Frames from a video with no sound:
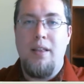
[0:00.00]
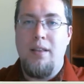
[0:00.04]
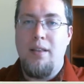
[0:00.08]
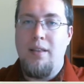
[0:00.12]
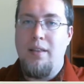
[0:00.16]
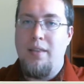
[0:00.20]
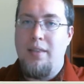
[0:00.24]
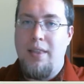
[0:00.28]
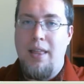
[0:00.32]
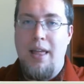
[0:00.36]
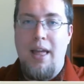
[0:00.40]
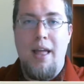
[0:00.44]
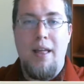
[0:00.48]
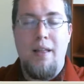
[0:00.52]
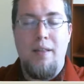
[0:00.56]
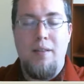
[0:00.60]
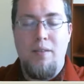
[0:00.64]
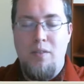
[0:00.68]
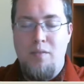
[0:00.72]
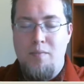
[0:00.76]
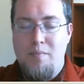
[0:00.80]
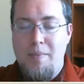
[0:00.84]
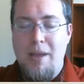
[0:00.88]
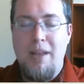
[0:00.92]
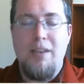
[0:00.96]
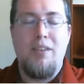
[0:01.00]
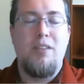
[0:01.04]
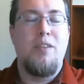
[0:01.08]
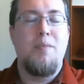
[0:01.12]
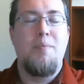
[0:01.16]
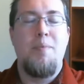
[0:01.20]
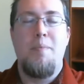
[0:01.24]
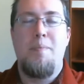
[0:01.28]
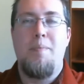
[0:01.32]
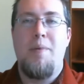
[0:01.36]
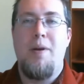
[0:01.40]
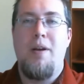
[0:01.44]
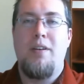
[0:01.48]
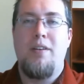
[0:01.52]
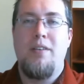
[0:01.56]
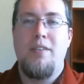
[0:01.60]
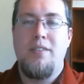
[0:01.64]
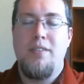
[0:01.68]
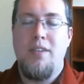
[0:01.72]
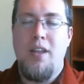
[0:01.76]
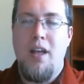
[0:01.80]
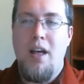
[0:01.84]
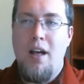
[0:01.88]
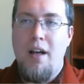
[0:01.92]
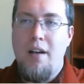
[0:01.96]
that you've mentally prepared
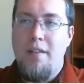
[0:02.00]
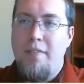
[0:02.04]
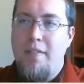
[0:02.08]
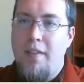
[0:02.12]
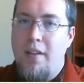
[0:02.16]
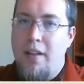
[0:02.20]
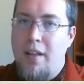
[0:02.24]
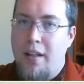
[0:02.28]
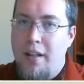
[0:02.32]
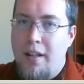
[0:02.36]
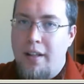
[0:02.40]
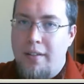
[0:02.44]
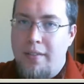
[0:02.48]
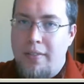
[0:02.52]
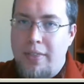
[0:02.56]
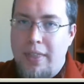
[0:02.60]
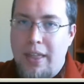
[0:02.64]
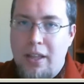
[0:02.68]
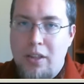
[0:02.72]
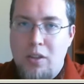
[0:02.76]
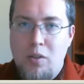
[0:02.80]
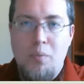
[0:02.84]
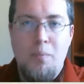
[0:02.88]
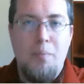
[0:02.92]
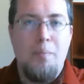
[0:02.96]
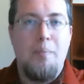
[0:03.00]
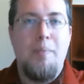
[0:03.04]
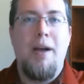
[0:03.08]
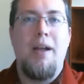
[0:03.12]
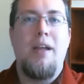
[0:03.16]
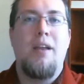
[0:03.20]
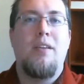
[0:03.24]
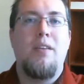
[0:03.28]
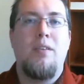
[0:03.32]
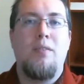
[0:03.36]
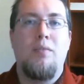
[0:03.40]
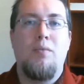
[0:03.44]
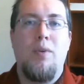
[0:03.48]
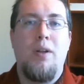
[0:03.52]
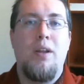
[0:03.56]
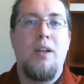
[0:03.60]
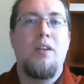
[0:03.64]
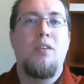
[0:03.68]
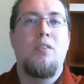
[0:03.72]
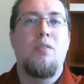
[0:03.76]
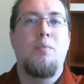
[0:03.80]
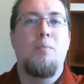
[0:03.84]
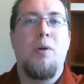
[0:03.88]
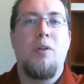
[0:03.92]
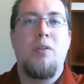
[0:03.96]
yourself that you might run
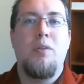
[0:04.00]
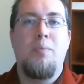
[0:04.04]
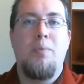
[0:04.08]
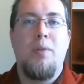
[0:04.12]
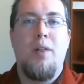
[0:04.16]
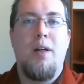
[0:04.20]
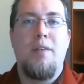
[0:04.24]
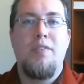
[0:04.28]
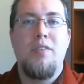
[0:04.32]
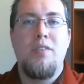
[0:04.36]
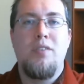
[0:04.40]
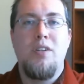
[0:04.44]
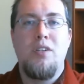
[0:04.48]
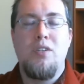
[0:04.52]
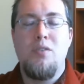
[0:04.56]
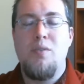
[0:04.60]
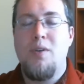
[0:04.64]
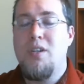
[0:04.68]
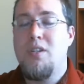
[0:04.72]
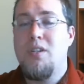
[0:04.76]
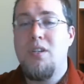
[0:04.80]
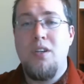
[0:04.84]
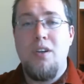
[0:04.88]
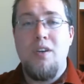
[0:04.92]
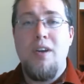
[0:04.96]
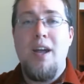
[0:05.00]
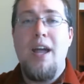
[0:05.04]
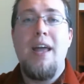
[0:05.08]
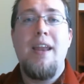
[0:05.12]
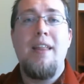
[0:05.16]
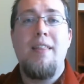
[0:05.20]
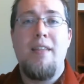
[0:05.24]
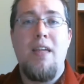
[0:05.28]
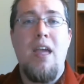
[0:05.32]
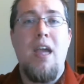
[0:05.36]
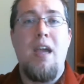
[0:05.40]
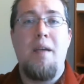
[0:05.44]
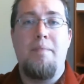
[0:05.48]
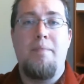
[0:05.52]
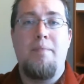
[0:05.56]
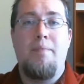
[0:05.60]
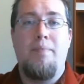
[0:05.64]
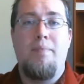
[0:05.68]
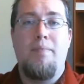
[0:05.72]
into a multiple offer situation. You're ahead of the game.